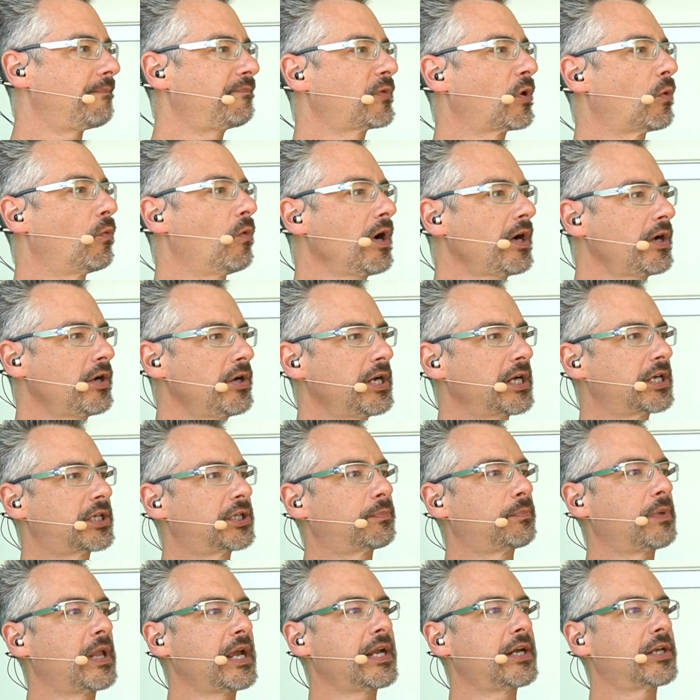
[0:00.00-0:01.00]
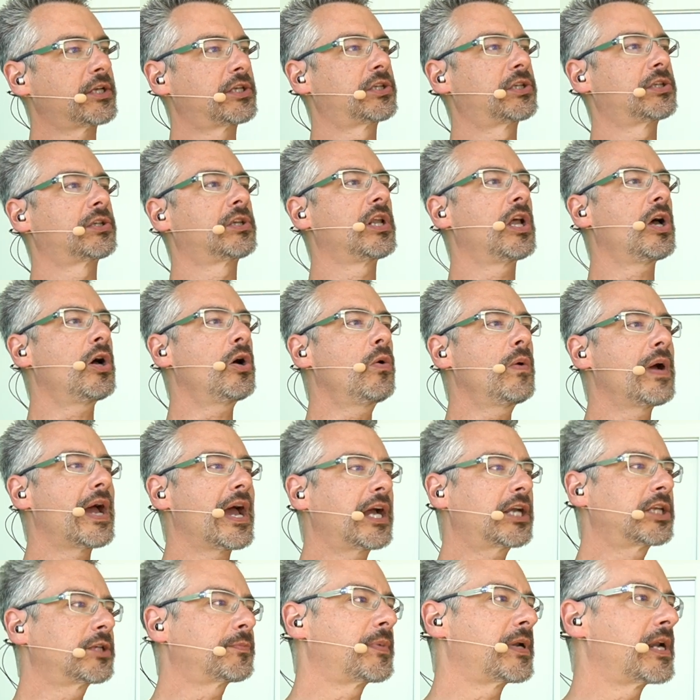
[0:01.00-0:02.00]
What could explain a slow
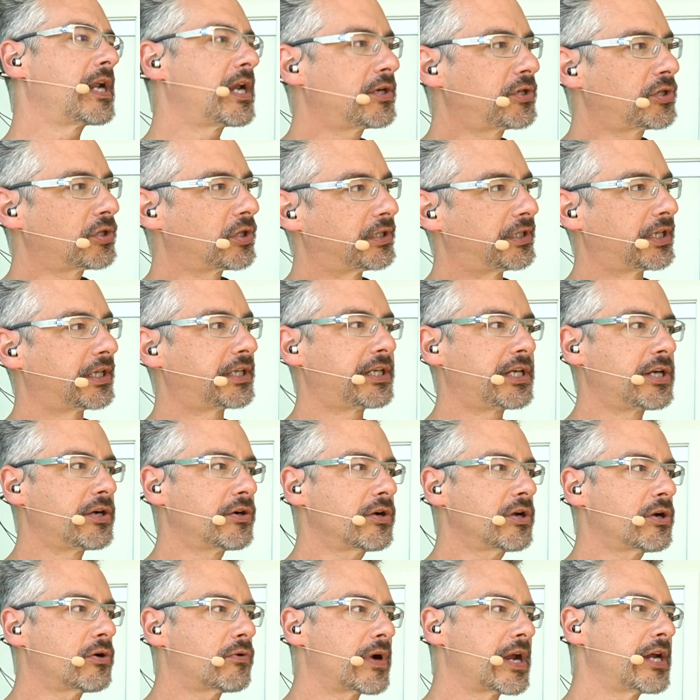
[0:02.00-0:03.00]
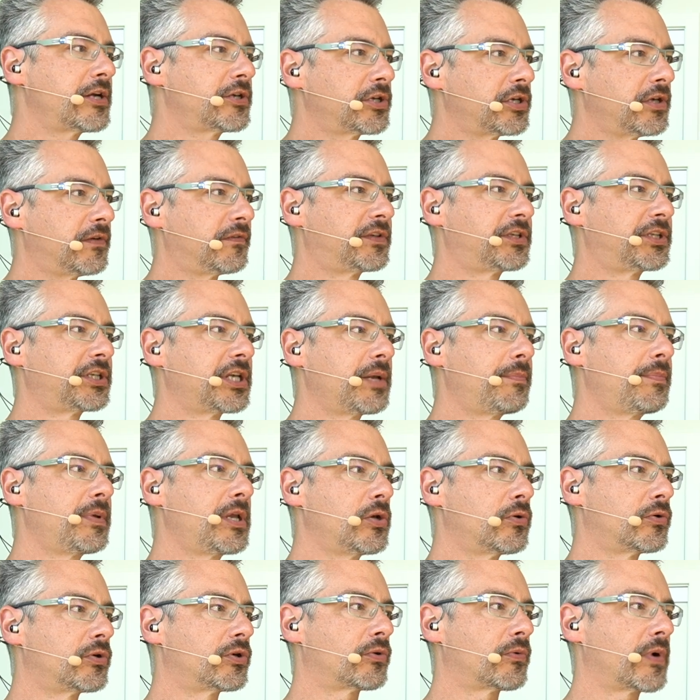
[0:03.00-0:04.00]
exponential deterioration of
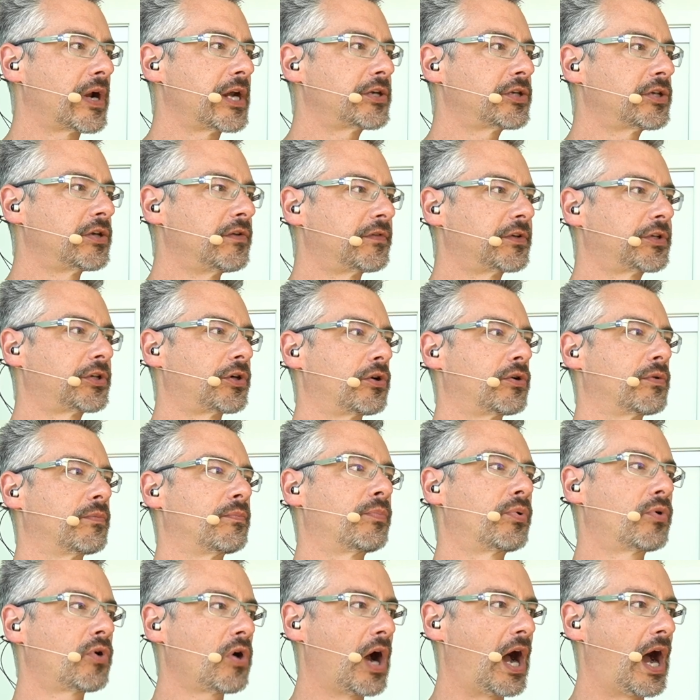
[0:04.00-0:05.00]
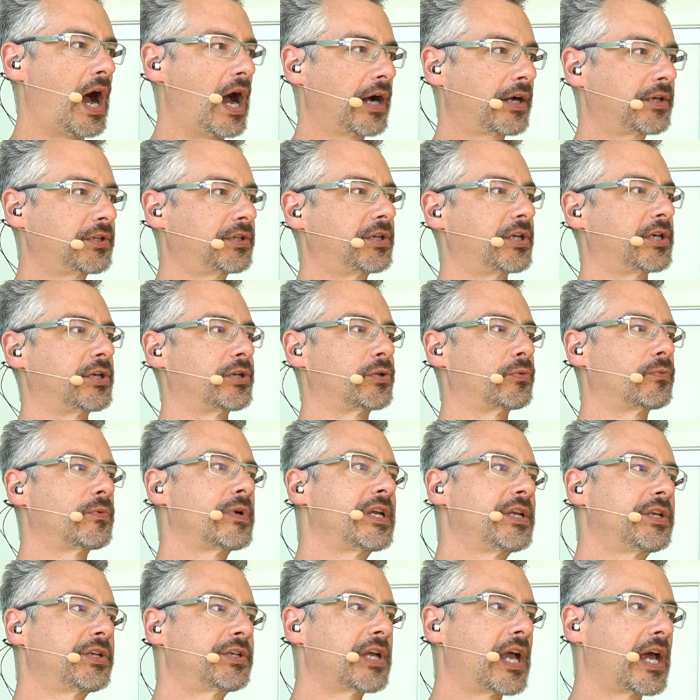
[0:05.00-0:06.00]
CPU and duration of certain procs that is
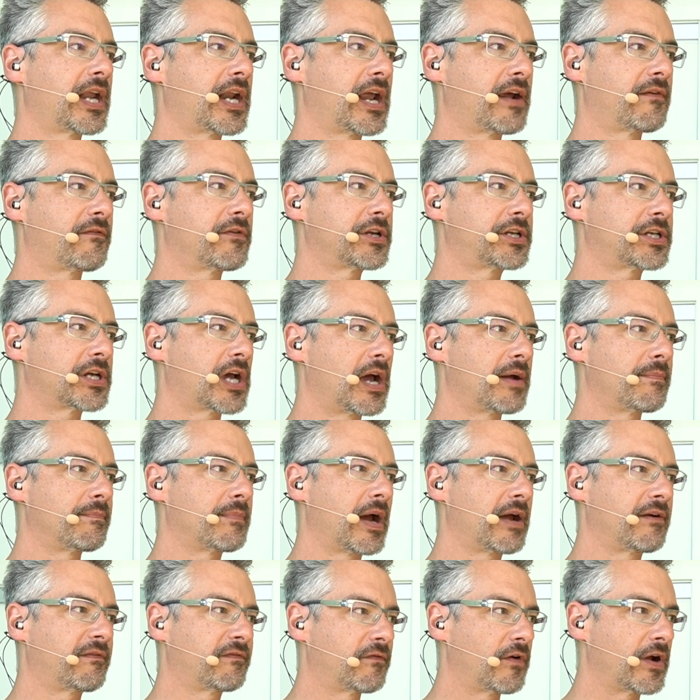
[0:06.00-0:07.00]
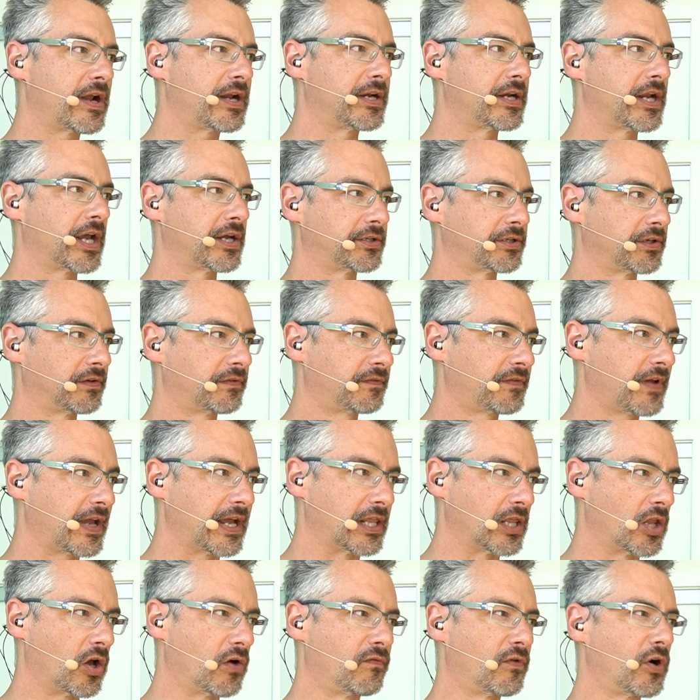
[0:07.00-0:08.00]
reset every time my friend does a
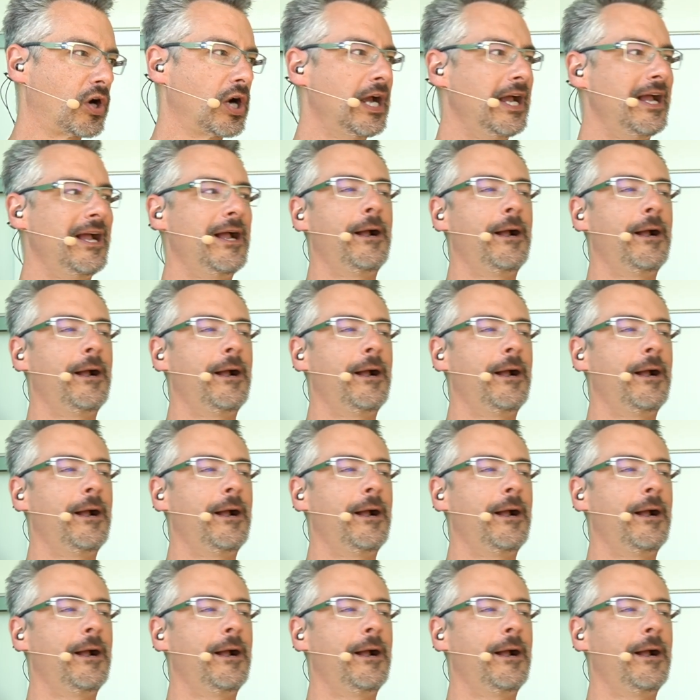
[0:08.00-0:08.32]
failover?